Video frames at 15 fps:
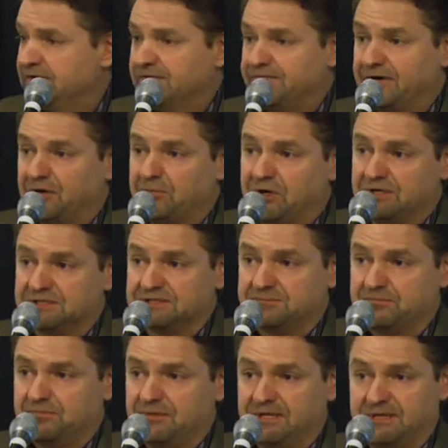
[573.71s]
Fairmonts,
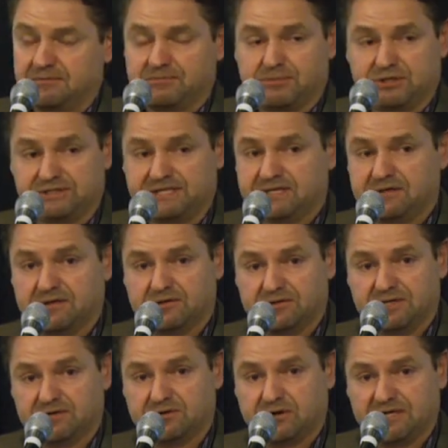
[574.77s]

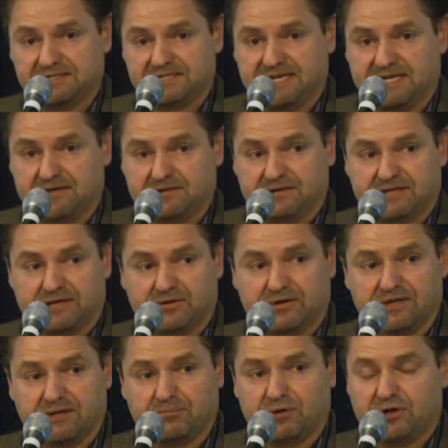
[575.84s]
particularly across Canada, carry
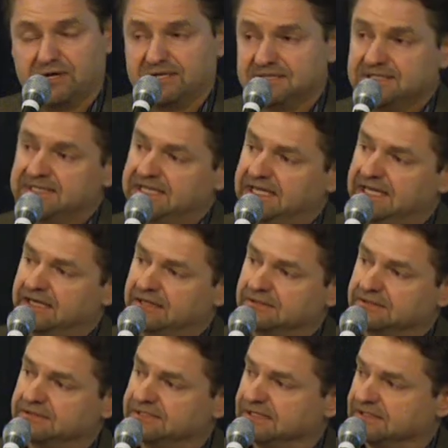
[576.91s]
that product,
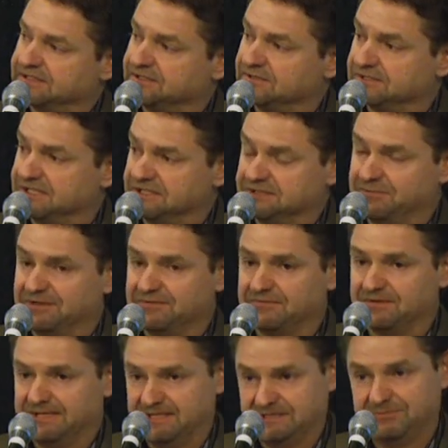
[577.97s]
and so it's
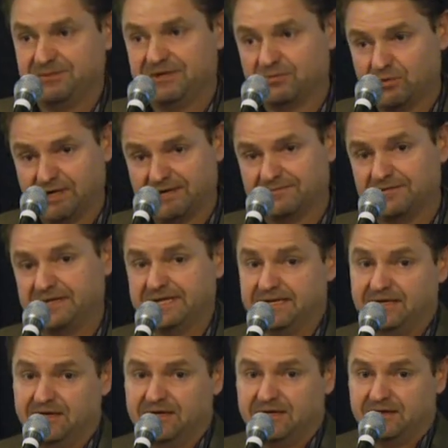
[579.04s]
been one of the
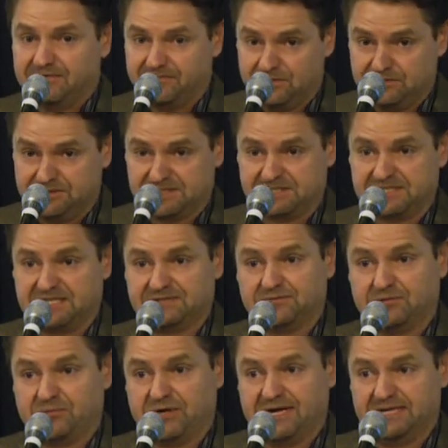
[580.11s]
few
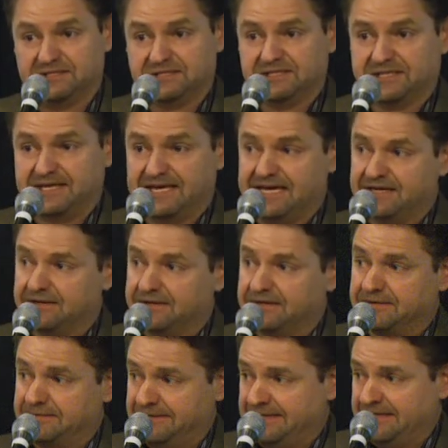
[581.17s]
successful brands in
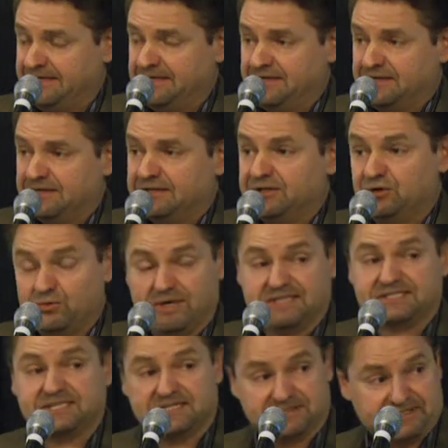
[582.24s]
Canada.
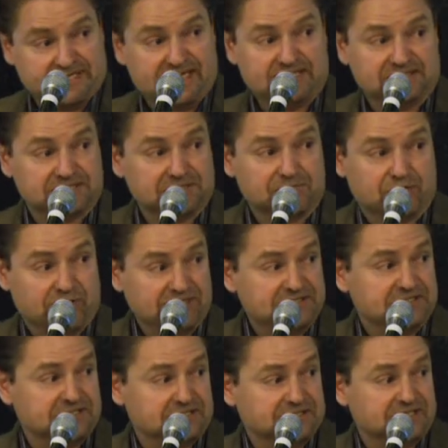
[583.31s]
U.S. has had some great
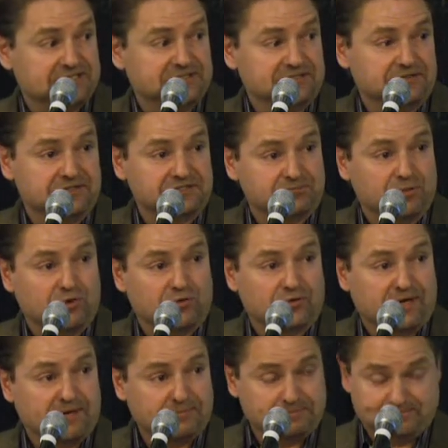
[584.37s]
success in this
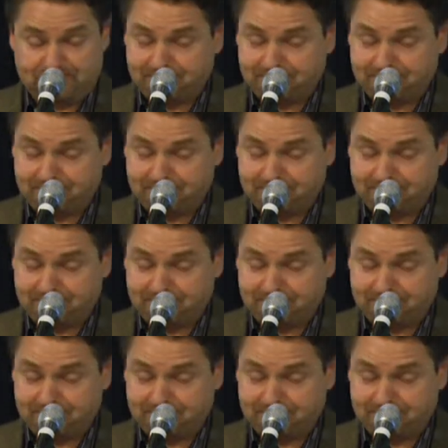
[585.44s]
program,